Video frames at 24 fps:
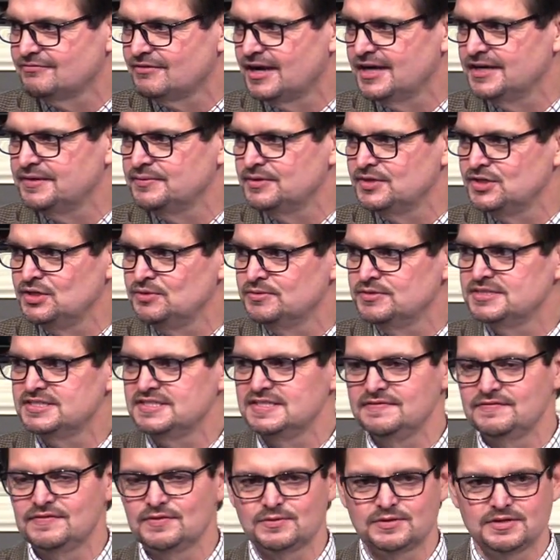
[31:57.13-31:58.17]
right? When you
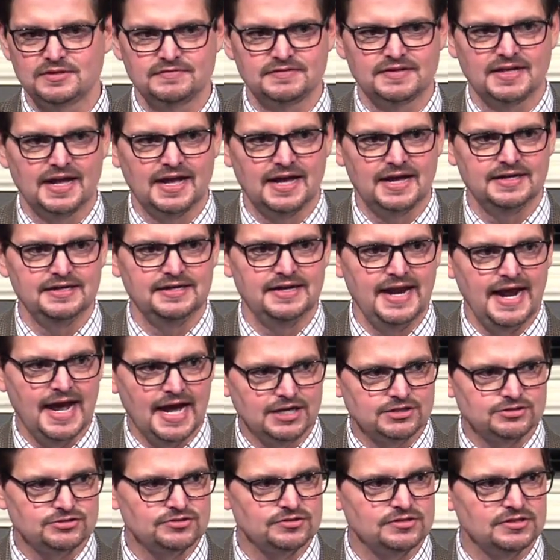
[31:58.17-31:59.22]
receive the word of God,
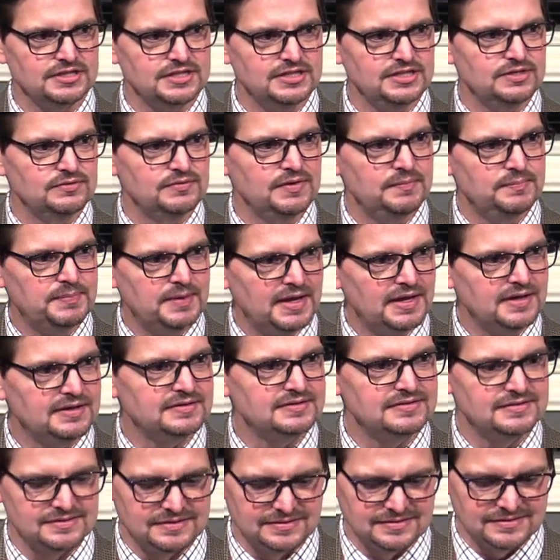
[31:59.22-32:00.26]
naturally you
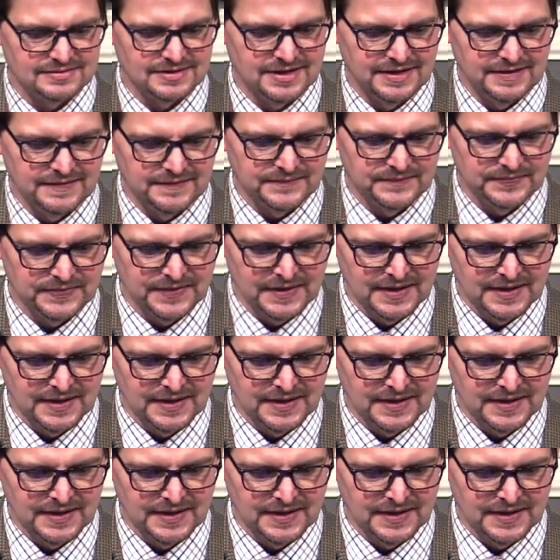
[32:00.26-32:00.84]
repent, right?